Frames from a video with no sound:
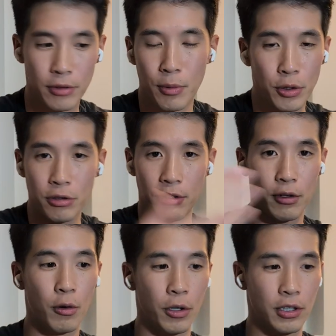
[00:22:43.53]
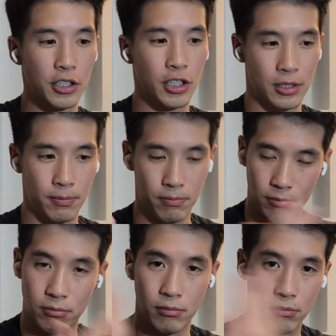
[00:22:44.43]
more to the court than just
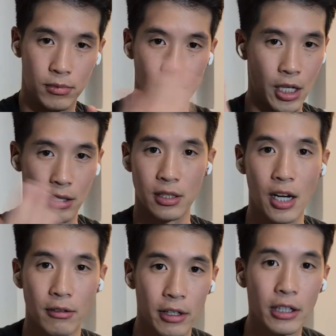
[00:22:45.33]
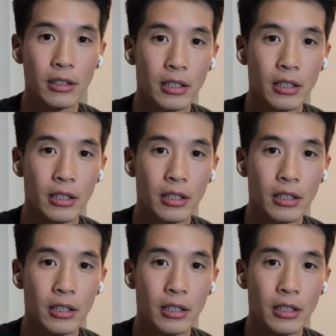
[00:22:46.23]
side to side, right?